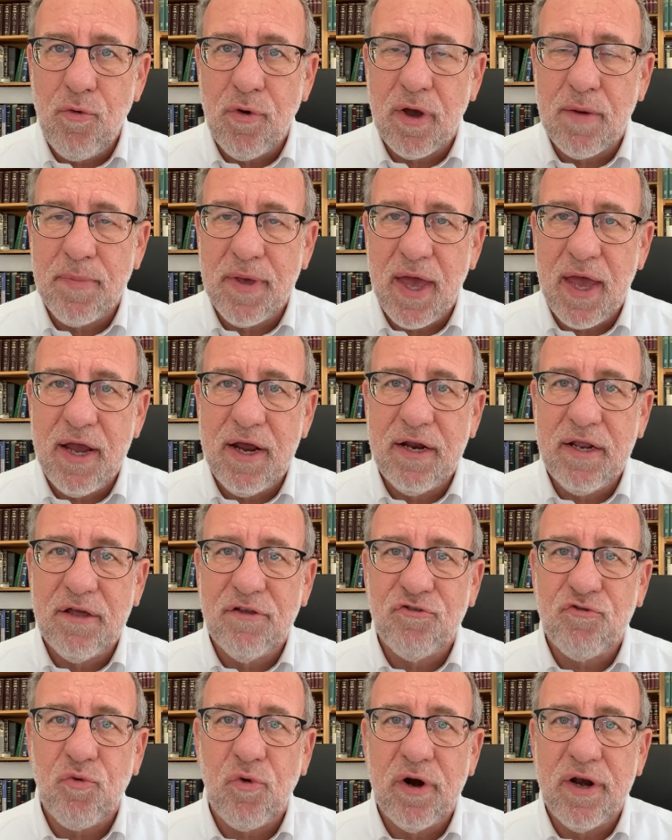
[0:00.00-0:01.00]
It could be 80
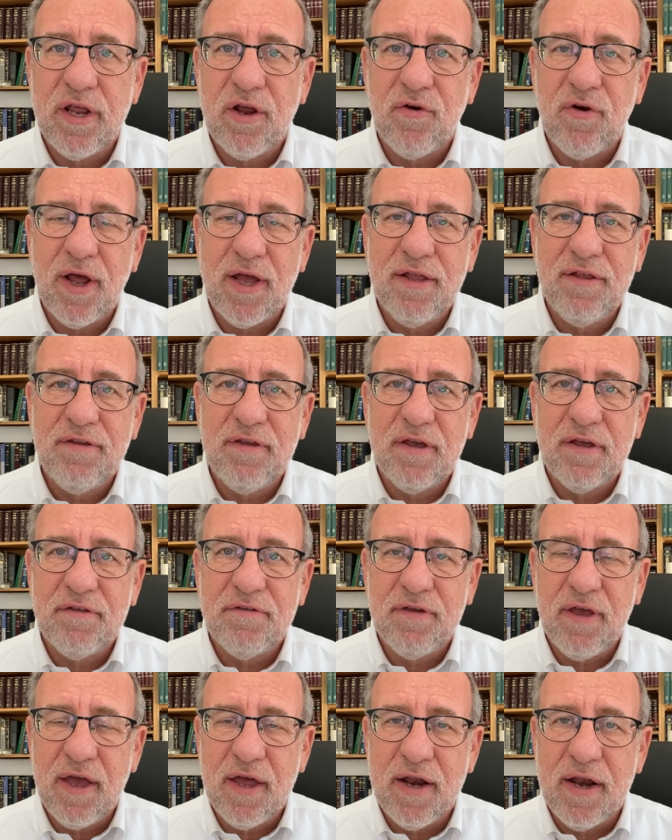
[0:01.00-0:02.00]
and 20 or 90 and
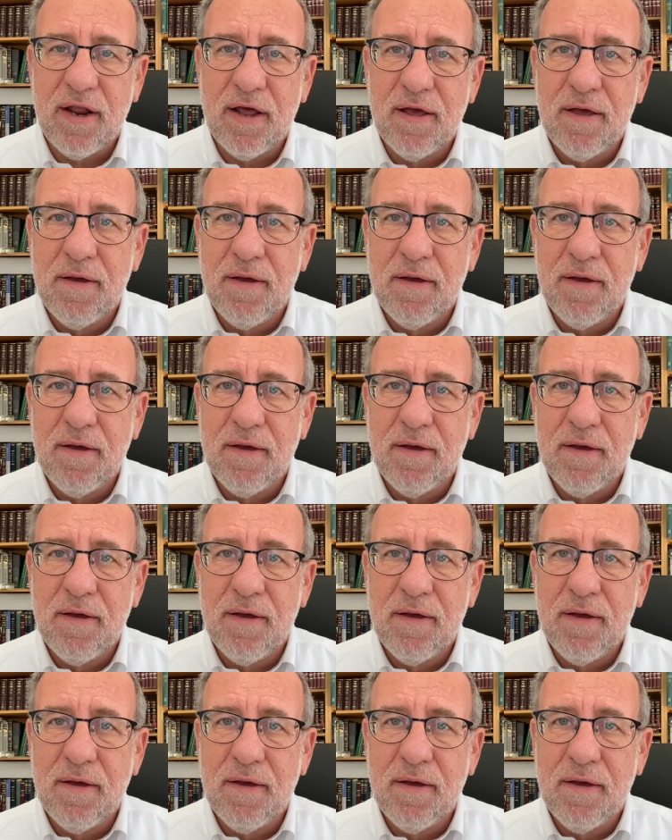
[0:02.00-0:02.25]
10.